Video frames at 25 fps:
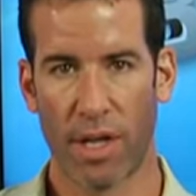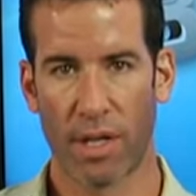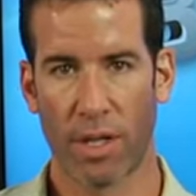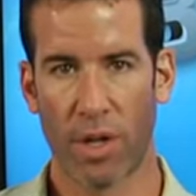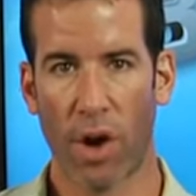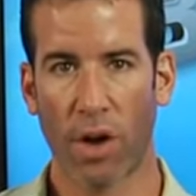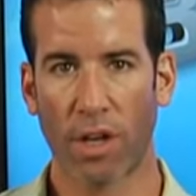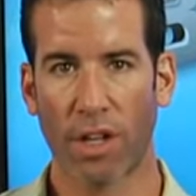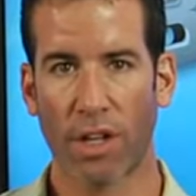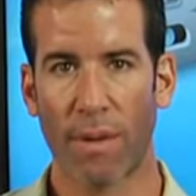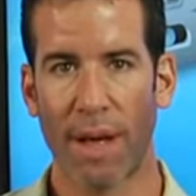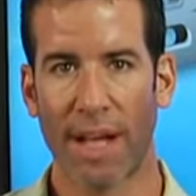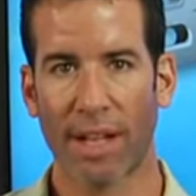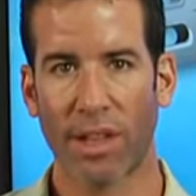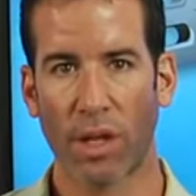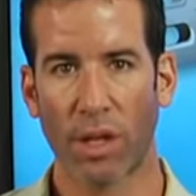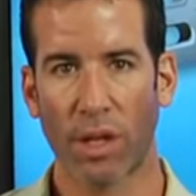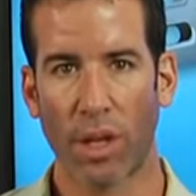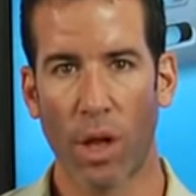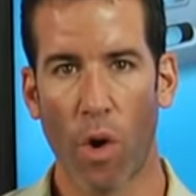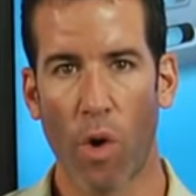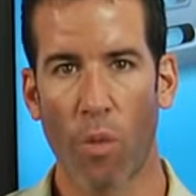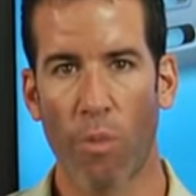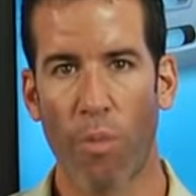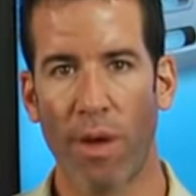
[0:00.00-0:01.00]
Talked about the
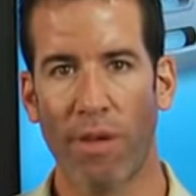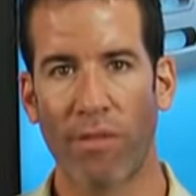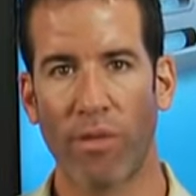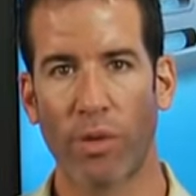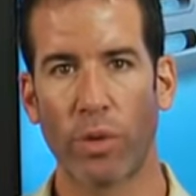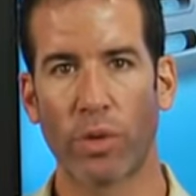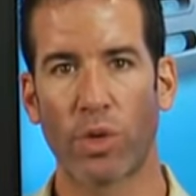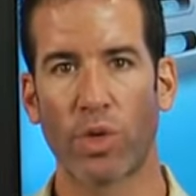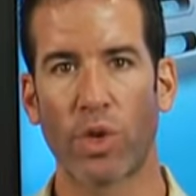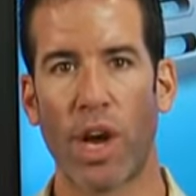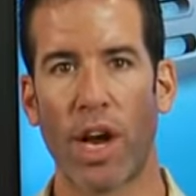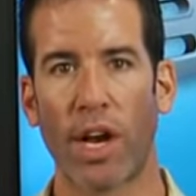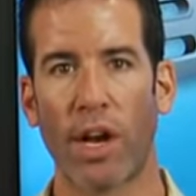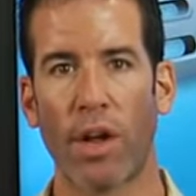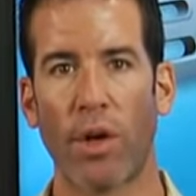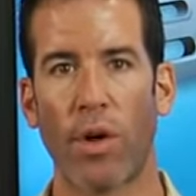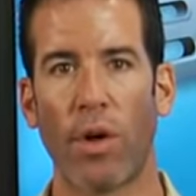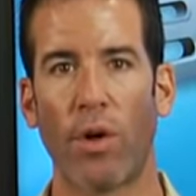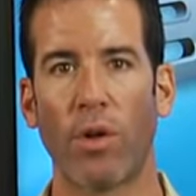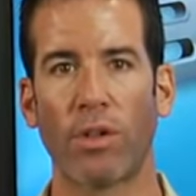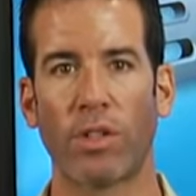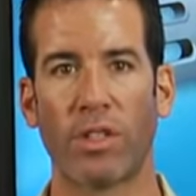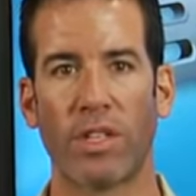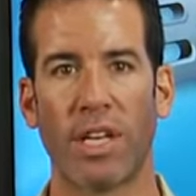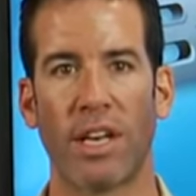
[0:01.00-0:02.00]
lower pivot it was trying to
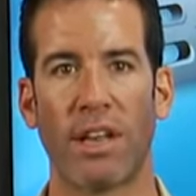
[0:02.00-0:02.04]
hold.